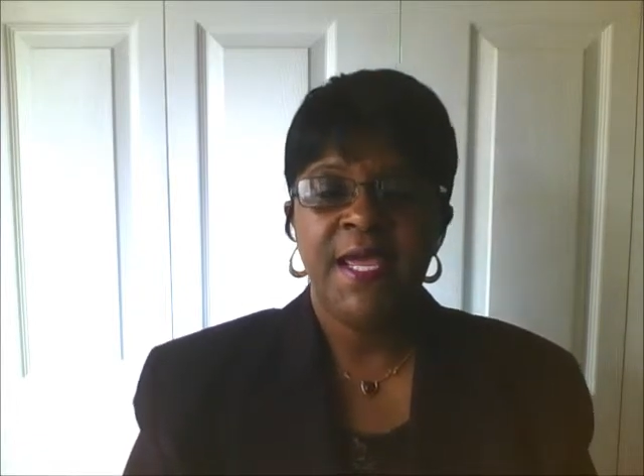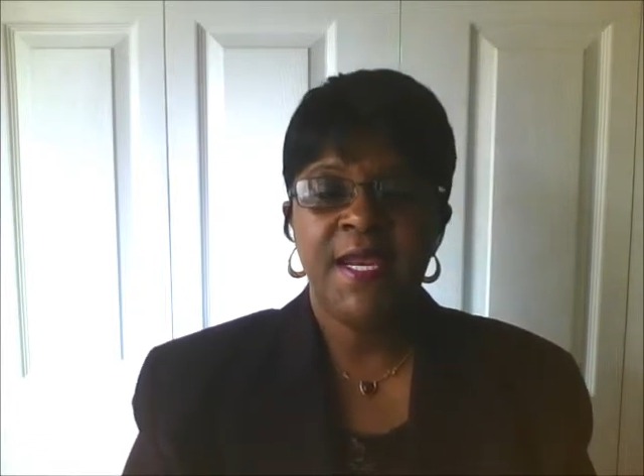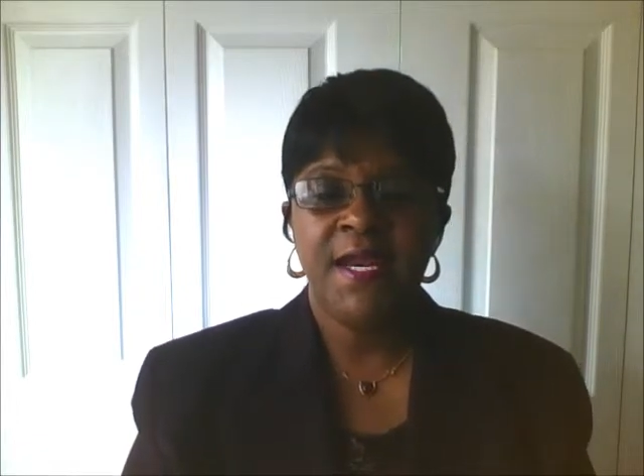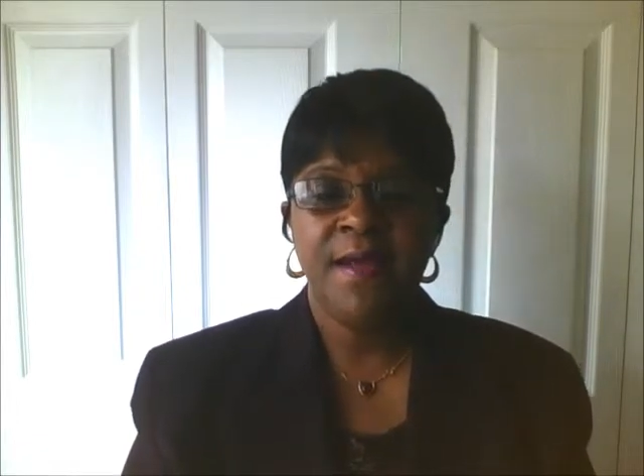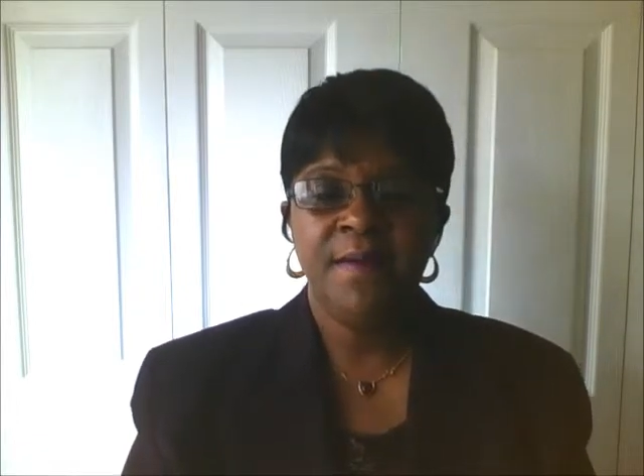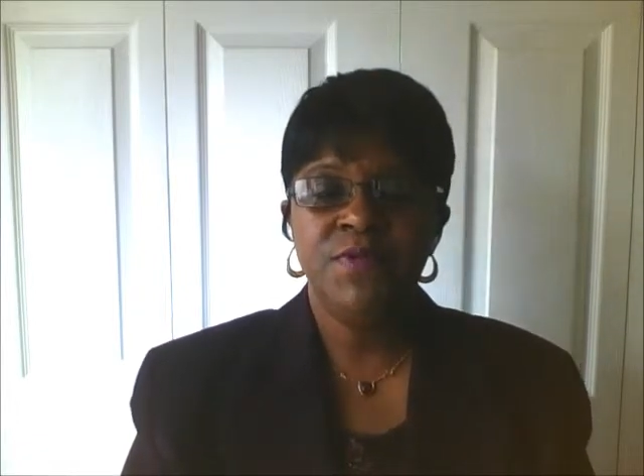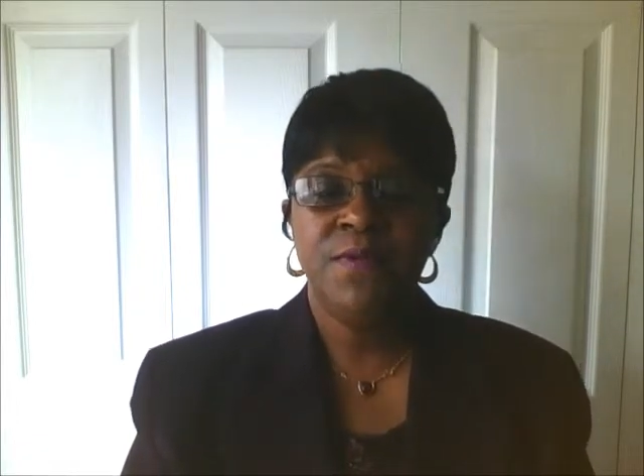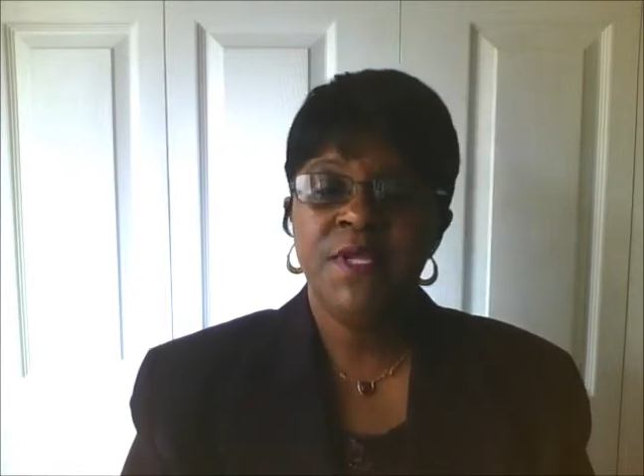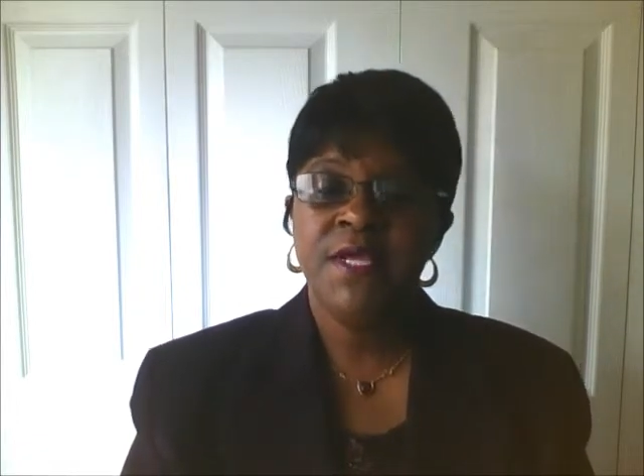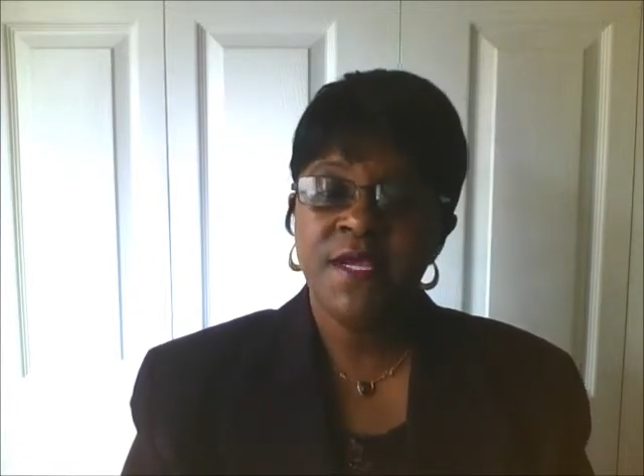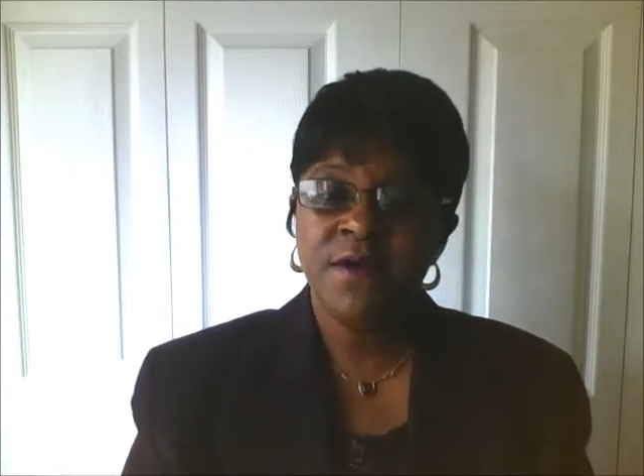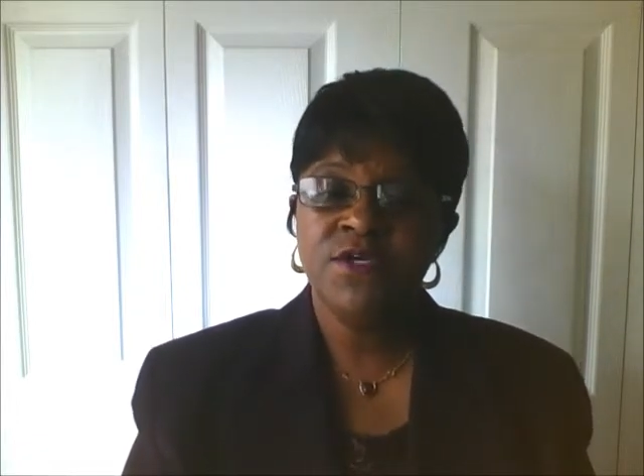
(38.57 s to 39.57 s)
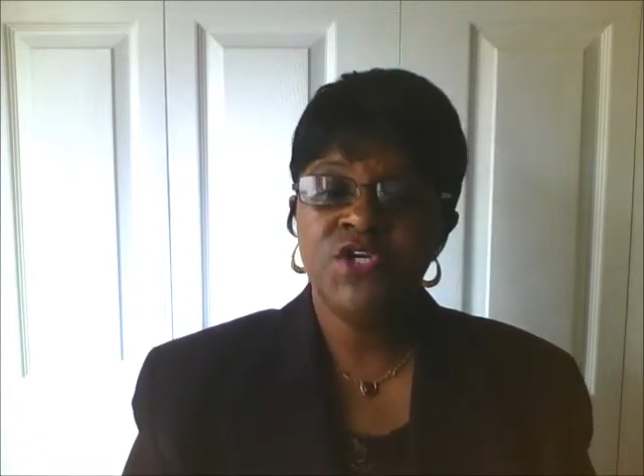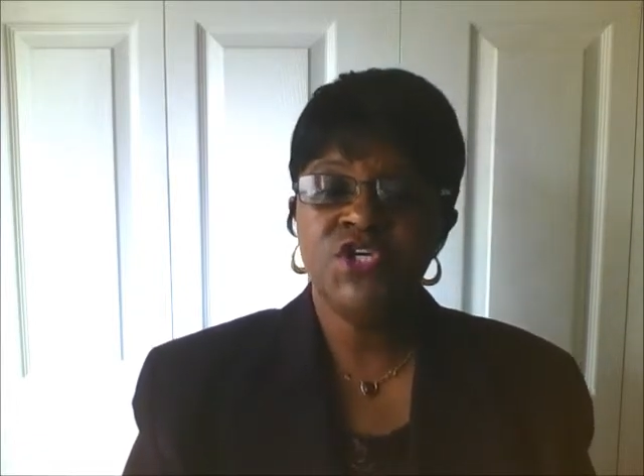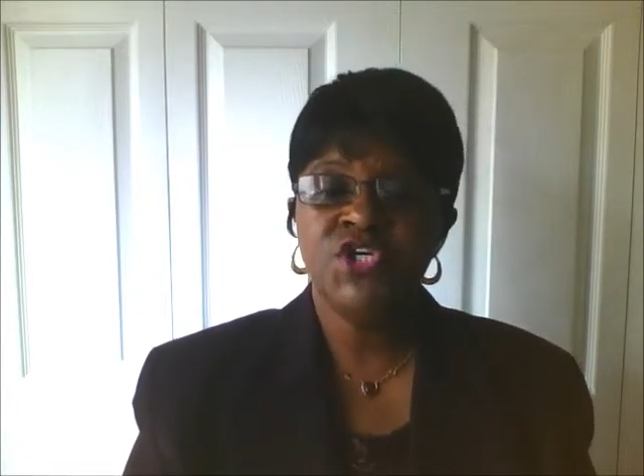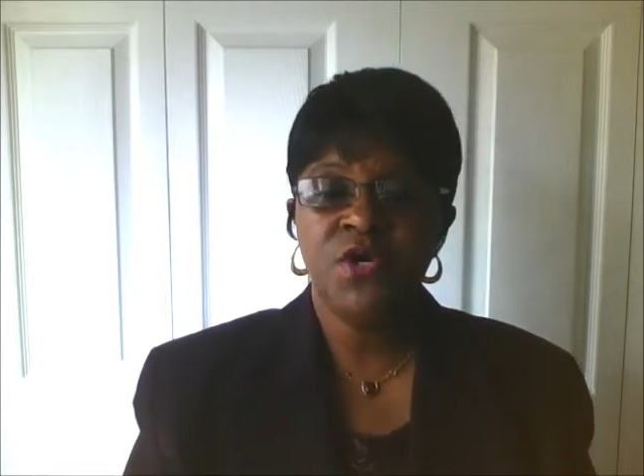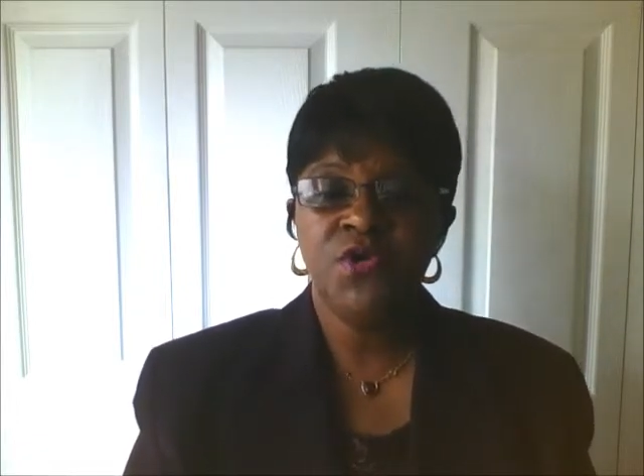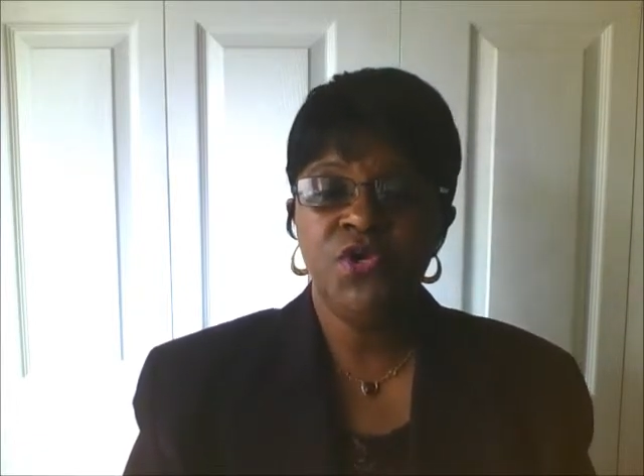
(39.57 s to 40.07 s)
and I'm here to
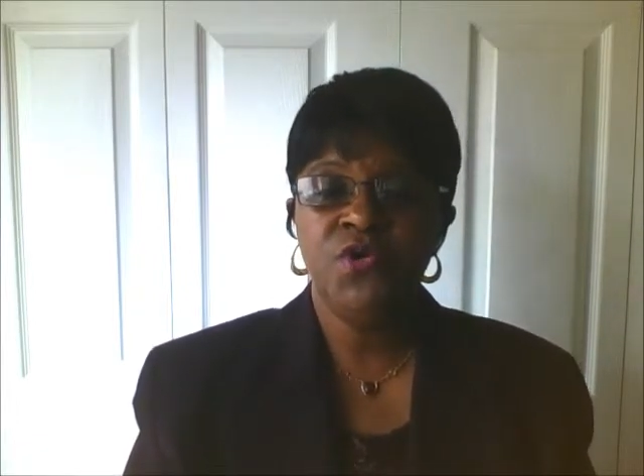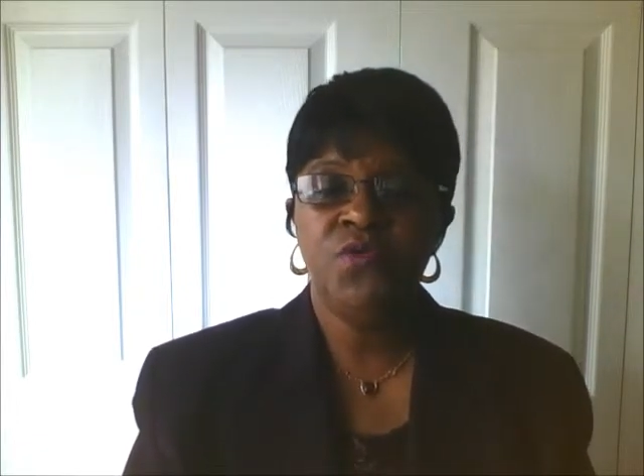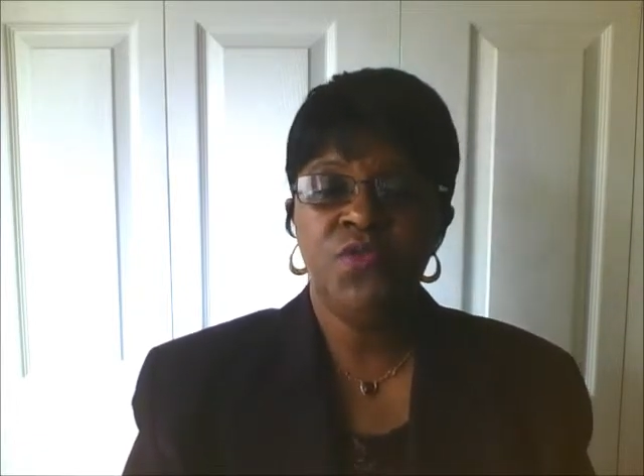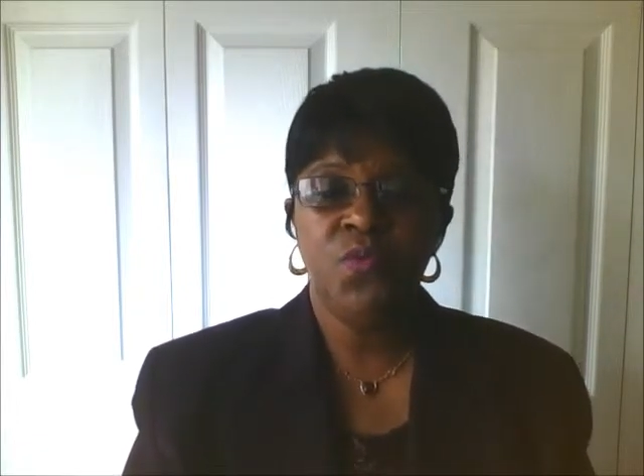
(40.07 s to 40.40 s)
show you